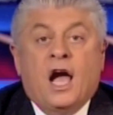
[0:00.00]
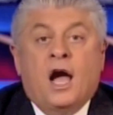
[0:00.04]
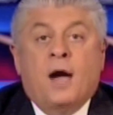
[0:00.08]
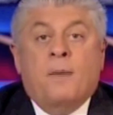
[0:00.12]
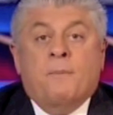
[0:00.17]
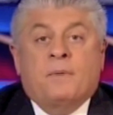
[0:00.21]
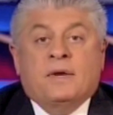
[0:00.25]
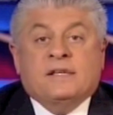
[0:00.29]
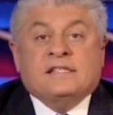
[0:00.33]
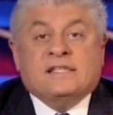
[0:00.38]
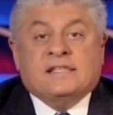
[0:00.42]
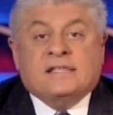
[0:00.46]
A
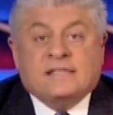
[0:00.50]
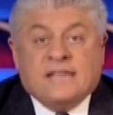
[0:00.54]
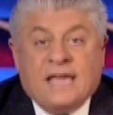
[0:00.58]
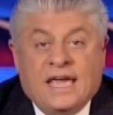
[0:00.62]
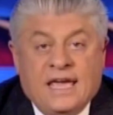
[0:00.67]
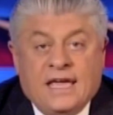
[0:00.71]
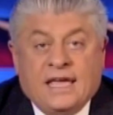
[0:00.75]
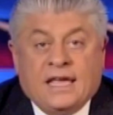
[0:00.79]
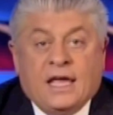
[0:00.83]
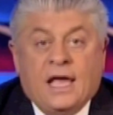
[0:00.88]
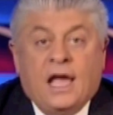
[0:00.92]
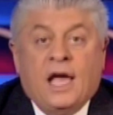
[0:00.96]

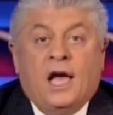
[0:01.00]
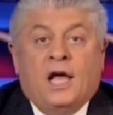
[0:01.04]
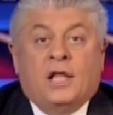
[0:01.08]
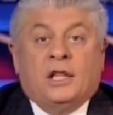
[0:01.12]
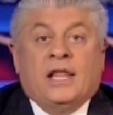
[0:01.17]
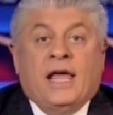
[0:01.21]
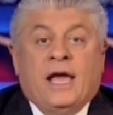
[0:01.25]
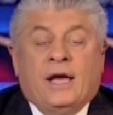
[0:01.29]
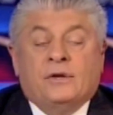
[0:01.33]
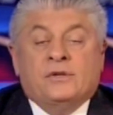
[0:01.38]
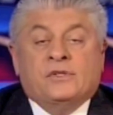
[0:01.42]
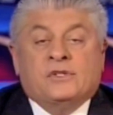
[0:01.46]
mistake
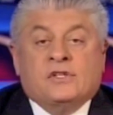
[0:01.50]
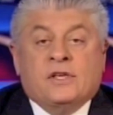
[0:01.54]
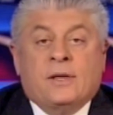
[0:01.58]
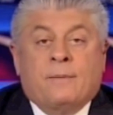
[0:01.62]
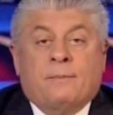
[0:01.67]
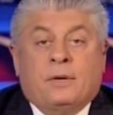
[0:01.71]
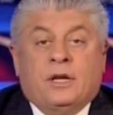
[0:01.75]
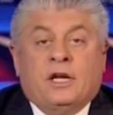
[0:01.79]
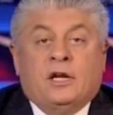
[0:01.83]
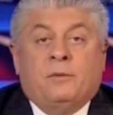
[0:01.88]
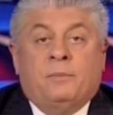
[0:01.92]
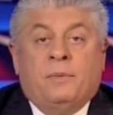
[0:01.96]
allows
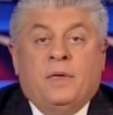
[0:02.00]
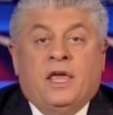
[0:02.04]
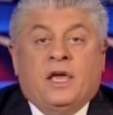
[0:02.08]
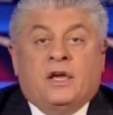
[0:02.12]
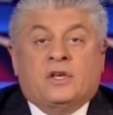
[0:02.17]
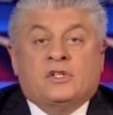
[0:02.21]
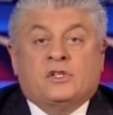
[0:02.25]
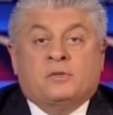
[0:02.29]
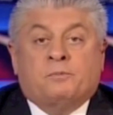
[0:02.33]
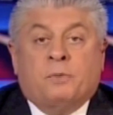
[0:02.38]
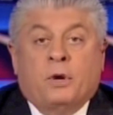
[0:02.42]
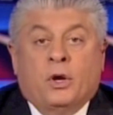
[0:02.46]
somebody to be
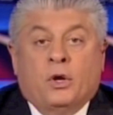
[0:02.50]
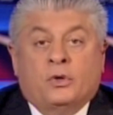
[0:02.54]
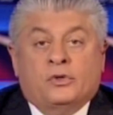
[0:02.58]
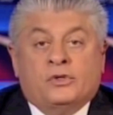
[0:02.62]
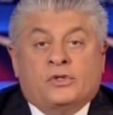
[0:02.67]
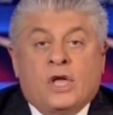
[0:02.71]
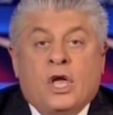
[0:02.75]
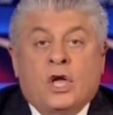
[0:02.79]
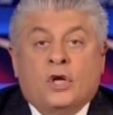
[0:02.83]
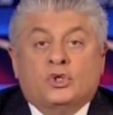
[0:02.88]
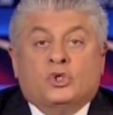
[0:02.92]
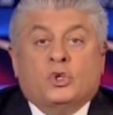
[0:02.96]

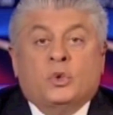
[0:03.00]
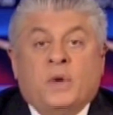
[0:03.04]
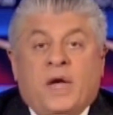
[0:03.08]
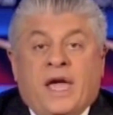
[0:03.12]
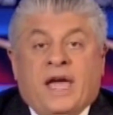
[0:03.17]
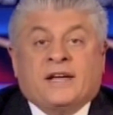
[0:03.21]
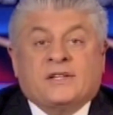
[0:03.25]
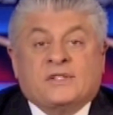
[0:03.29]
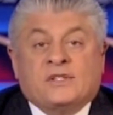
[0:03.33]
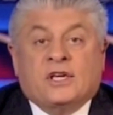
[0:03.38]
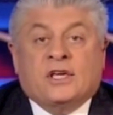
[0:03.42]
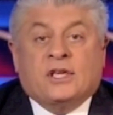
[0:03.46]
exposed to
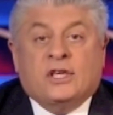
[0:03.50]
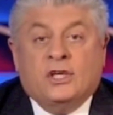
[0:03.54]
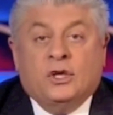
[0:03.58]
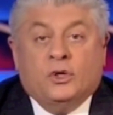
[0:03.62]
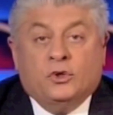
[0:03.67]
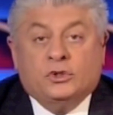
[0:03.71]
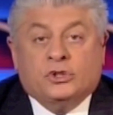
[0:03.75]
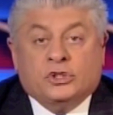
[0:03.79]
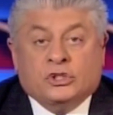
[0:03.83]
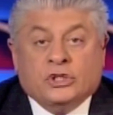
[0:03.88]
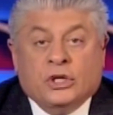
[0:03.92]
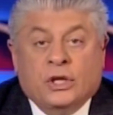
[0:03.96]

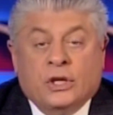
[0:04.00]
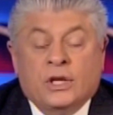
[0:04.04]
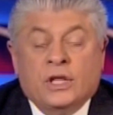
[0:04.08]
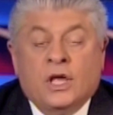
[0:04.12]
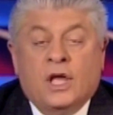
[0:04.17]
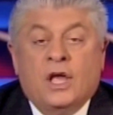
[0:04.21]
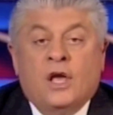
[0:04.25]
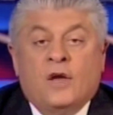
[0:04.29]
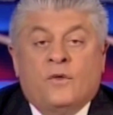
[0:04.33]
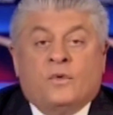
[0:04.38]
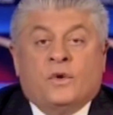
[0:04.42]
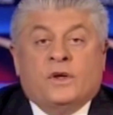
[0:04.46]
execution
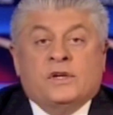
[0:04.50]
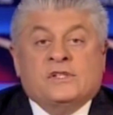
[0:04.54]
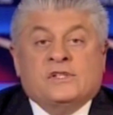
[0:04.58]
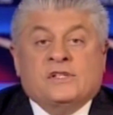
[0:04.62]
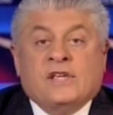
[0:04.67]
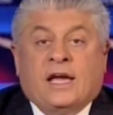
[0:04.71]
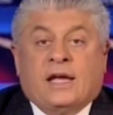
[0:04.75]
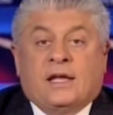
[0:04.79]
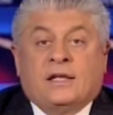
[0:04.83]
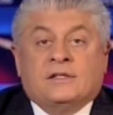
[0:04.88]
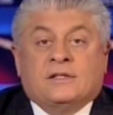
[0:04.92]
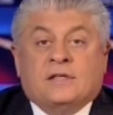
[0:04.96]
for a
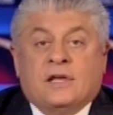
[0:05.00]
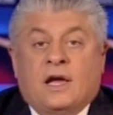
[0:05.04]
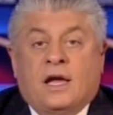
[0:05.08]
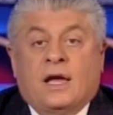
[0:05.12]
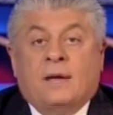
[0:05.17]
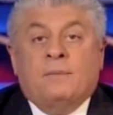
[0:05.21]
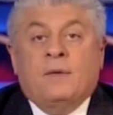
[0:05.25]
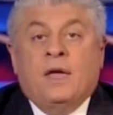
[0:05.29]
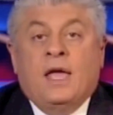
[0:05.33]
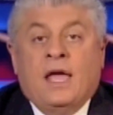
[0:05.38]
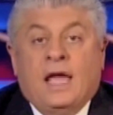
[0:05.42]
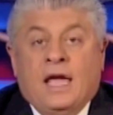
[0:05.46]
second
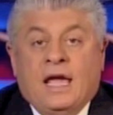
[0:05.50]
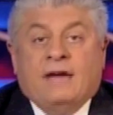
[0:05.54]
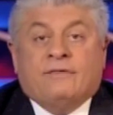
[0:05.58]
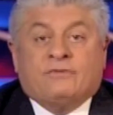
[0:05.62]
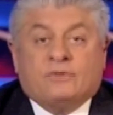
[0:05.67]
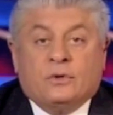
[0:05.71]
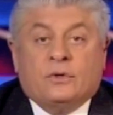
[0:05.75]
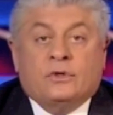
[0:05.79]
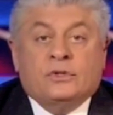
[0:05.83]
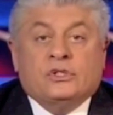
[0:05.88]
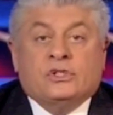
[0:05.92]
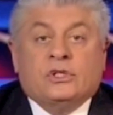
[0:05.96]
time
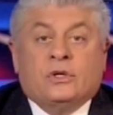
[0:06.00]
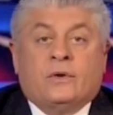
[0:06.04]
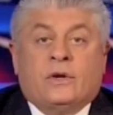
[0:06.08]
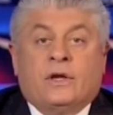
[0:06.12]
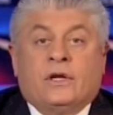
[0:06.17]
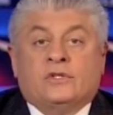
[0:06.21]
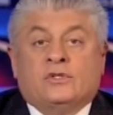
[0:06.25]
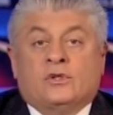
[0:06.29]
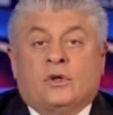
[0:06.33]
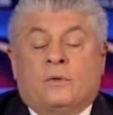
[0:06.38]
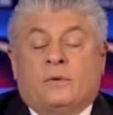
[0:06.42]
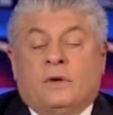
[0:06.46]
after a jury
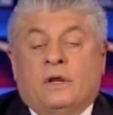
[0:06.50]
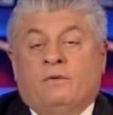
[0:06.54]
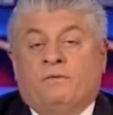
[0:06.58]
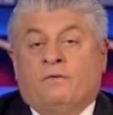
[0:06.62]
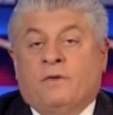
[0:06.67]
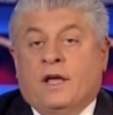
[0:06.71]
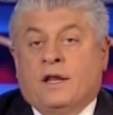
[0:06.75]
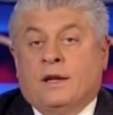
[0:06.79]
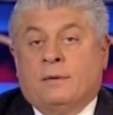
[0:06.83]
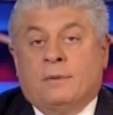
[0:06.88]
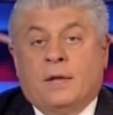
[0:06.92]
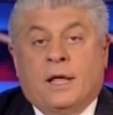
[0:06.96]
has already
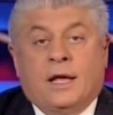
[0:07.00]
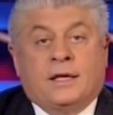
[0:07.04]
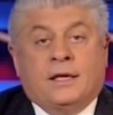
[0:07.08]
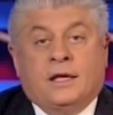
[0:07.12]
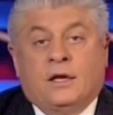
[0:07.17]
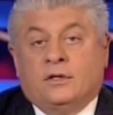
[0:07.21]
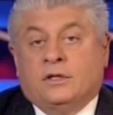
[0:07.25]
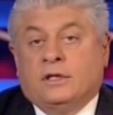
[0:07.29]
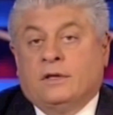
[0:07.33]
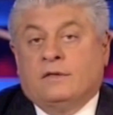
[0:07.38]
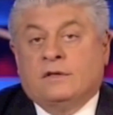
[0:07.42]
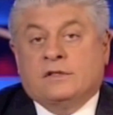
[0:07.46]
found him not
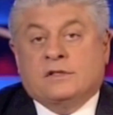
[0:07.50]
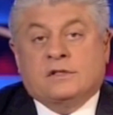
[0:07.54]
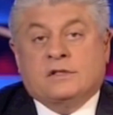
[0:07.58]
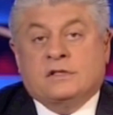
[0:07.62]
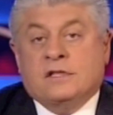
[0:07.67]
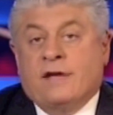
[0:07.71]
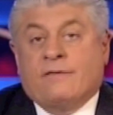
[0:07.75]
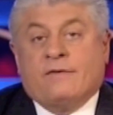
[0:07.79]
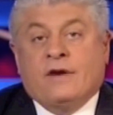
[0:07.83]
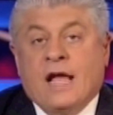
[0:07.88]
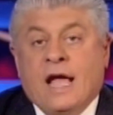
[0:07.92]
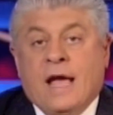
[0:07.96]
guilty. This has
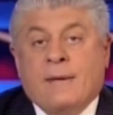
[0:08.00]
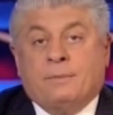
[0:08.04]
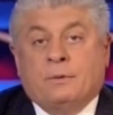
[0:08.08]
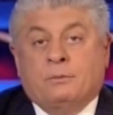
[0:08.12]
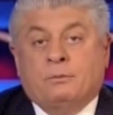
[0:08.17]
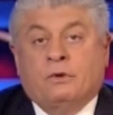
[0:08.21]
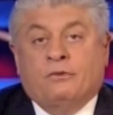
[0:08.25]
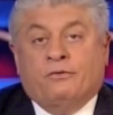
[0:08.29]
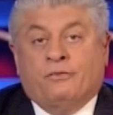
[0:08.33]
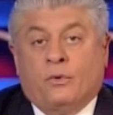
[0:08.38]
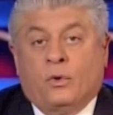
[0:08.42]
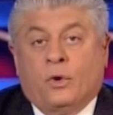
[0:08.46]
never
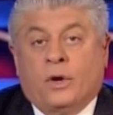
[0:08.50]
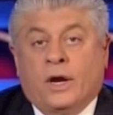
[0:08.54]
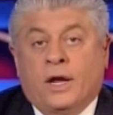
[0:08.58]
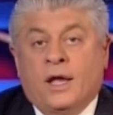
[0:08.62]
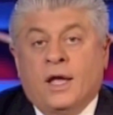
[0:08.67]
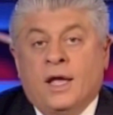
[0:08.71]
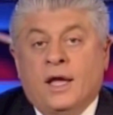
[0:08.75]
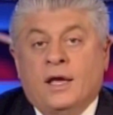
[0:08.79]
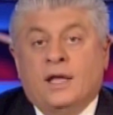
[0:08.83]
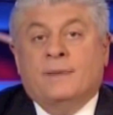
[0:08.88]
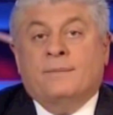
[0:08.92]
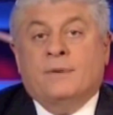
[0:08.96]
happened before
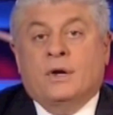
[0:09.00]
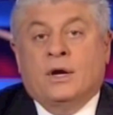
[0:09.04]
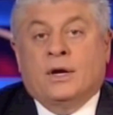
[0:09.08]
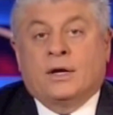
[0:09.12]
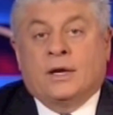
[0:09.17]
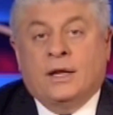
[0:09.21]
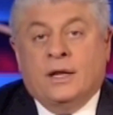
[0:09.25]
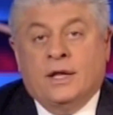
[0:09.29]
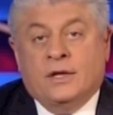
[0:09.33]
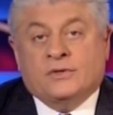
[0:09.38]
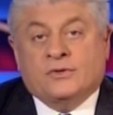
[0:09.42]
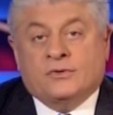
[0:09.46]
in
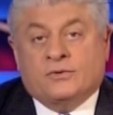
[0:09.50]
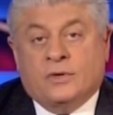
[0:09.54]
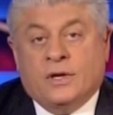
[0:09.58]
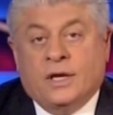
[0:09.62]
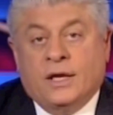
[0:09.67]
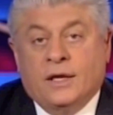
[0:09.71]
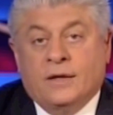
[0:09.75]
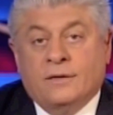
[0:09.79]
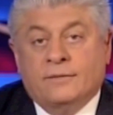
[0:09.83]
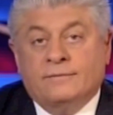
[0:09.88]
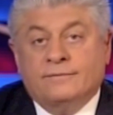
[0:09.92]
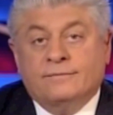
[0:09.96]
American
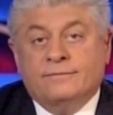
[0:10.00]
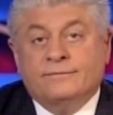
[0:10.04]
history.